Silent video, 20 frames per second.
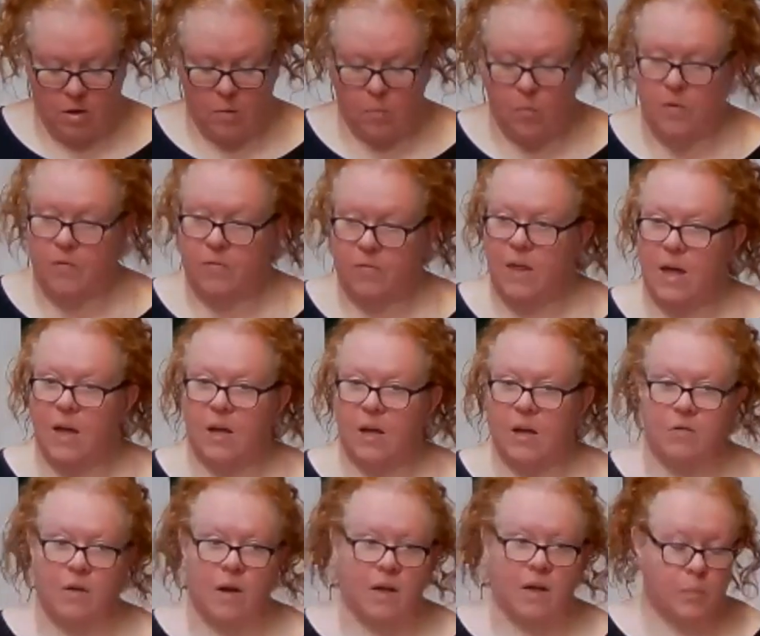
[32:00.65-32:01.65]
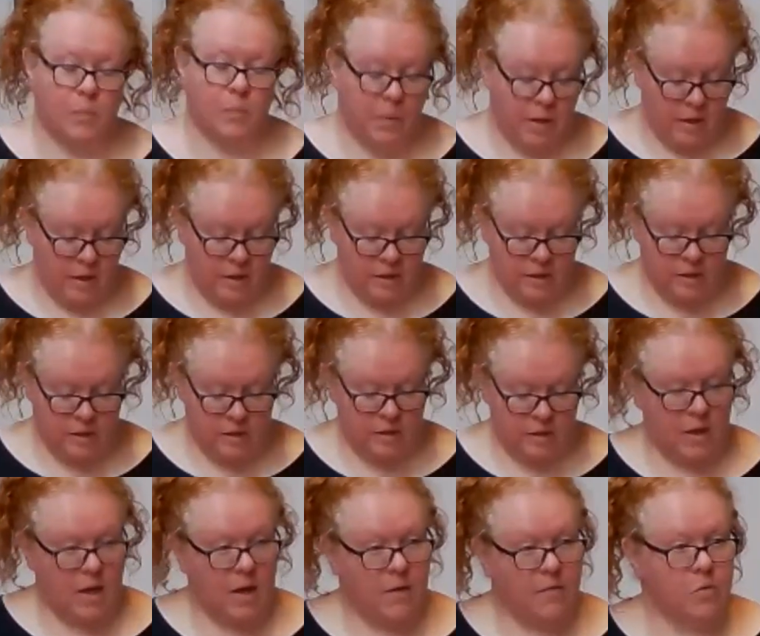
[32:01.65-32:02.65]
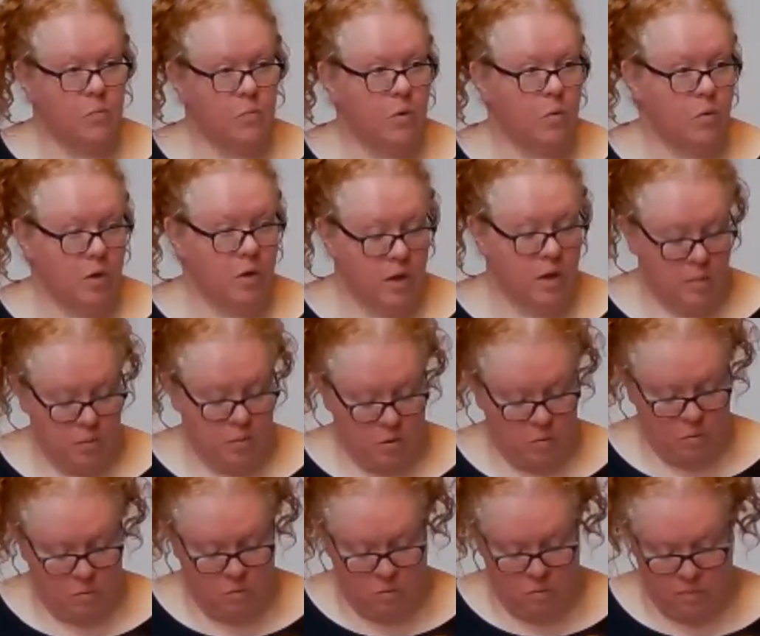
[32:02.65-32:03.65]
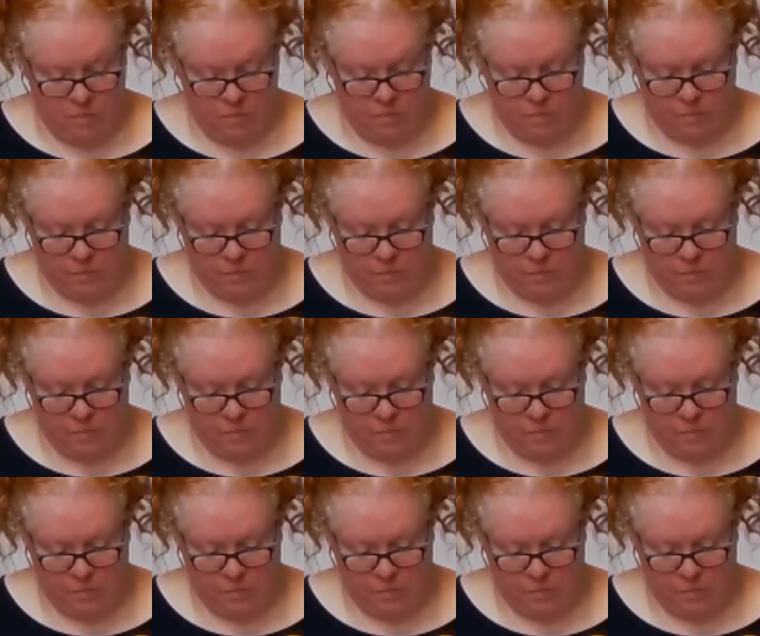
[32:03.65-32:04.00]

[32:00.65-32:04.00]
and with that correct base, the others will keep you warm."